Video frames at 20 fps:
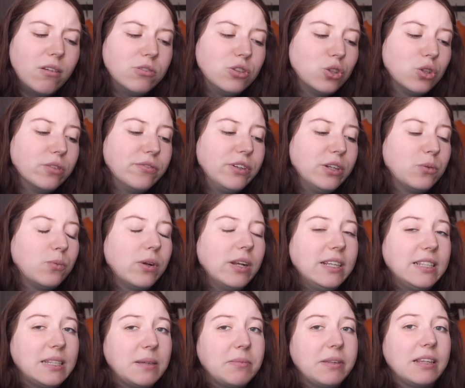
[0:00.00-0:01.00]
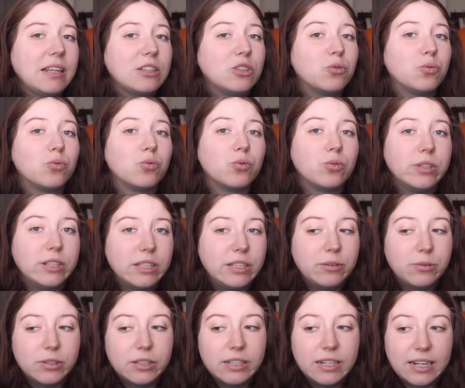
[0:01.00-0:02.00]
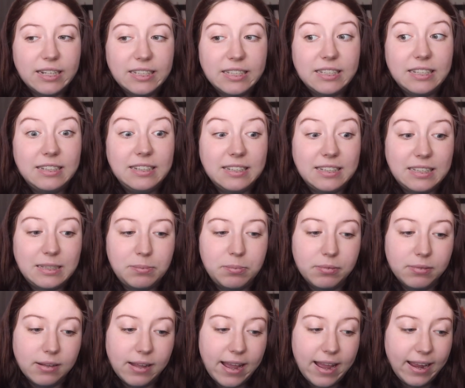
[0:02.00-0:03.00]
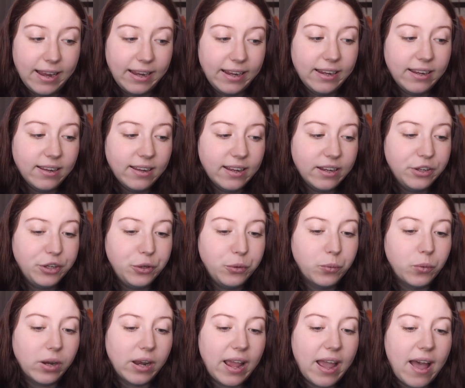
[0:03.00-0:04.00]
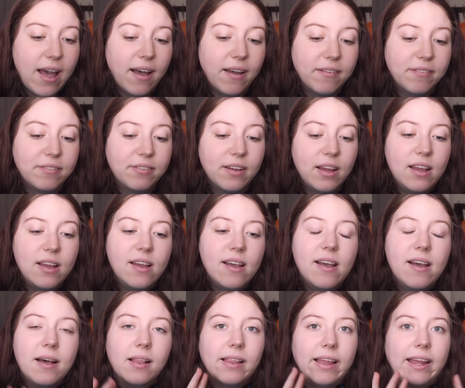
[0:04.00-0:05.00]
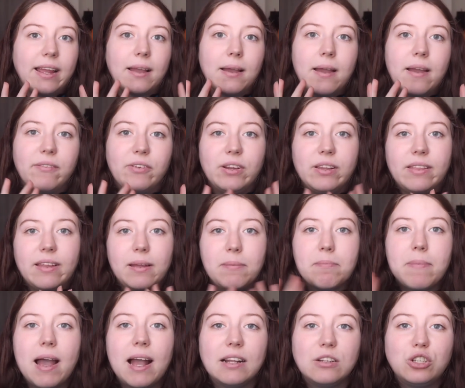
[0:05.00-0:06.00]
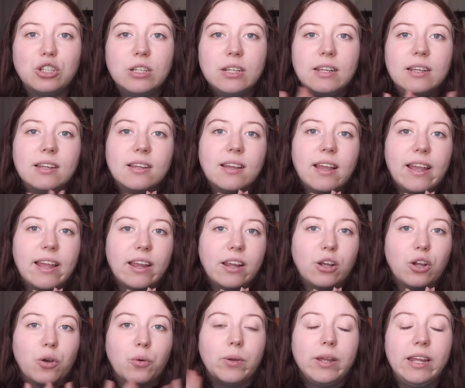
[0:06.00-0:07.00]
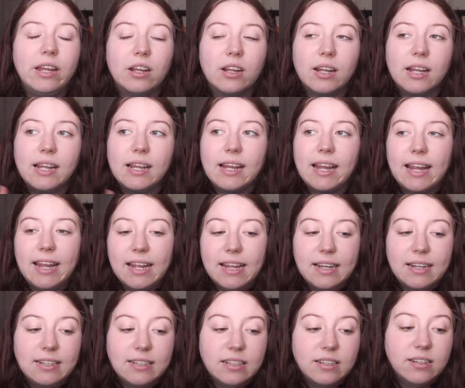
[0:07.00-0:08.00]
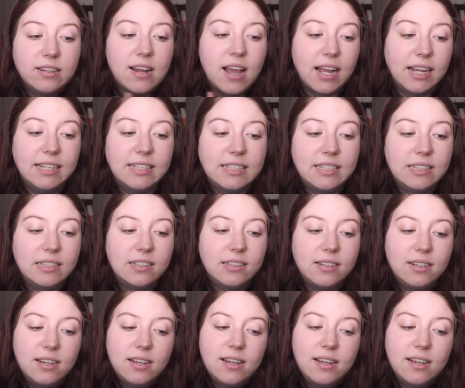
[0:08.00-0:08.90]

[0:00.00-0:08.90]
So if you're wanting something that's really, really nice to display, and you want to have like everything matching and coherent and a nice